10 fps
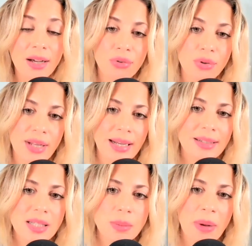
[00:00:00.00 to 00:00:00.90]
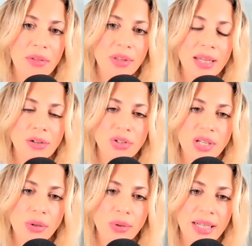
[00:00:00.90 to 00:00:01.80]
Aphrodite's path can
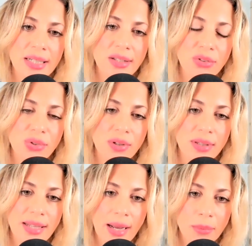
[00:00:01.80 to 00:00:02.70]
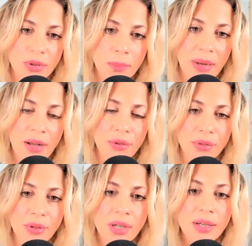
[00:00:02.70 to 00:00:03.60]
articulate into the diamond path,
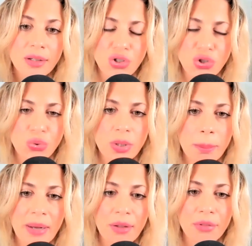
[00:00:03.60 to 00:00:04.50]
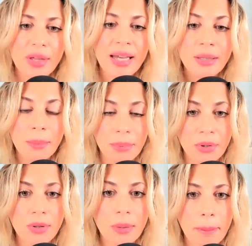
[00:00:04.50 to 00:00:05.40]
the jewel path, and the
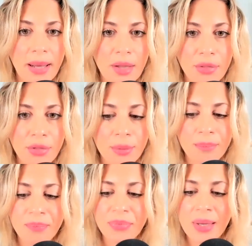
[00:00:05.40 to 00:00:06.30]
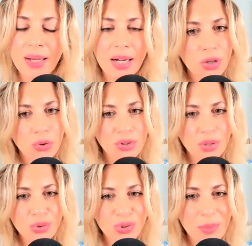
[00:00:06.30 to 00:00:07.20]
pearl path,
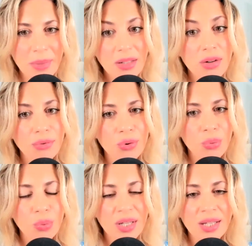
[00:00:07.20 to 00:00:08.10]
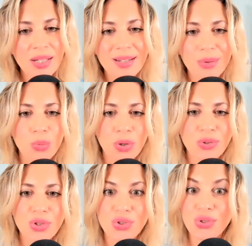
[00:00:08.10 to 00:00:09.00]
according to the metaphor we
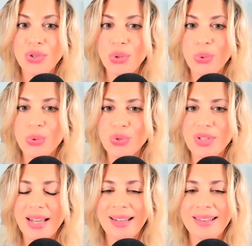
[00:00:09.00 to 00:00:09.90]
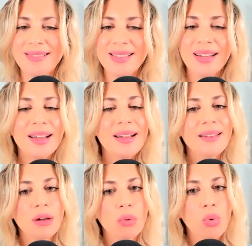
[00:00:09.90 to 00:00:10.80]
want to use and
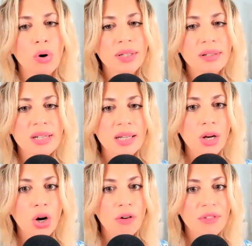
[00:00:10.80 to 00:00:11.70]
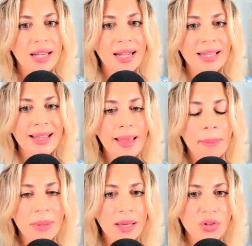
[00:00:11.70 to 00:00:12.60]
the quality of the
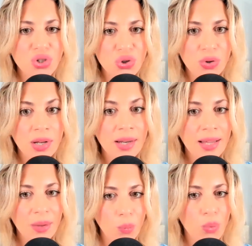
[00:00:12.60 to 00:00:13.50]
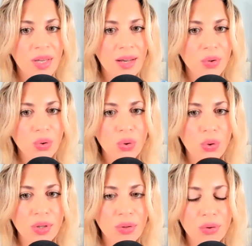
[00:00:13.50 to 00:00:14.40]
alchemic journey we are
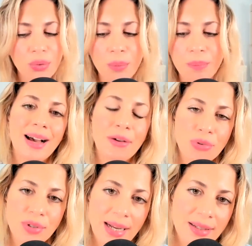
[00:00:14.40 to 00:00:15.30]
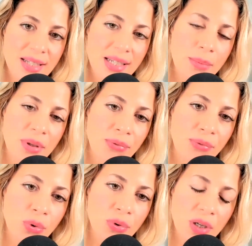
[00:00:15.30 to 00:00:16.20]
going through. Aphrodite,
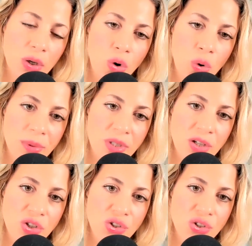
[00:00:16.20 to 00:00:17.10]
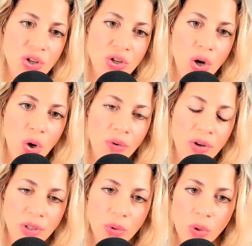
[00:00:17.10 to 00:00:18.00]
before the cooptation of
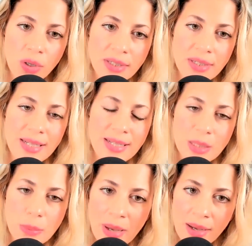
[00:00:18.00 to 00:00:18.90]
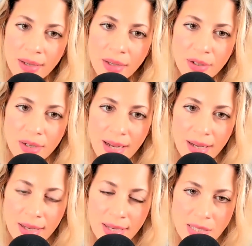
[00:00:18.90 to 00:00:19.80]
her qualities by her
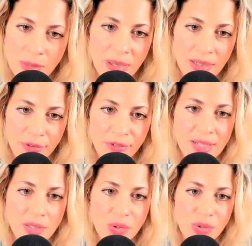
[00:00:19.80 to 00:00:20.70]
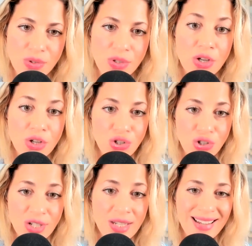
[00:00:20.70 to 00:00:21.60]
husband Hephaestus,
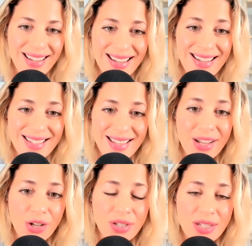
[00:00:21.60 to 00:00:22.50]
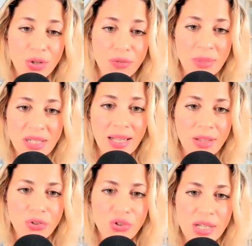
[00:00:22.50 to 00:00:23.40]
she is a goddess of
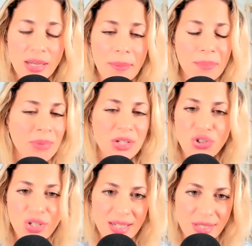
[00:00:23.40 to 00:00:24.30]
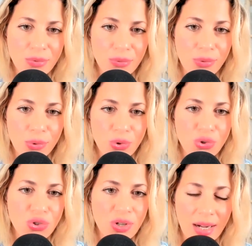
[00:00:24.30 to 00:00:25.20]
metallurgy, but she doesn't
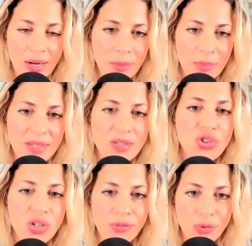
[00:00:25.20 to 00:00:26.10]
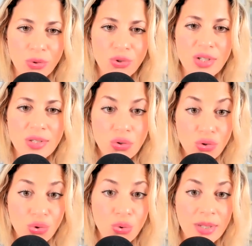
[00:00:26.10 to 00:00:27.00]
forge armies, she forges
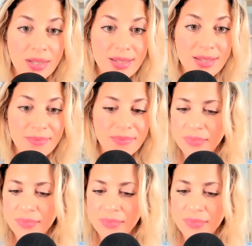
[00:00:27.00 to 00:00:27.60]
jewels.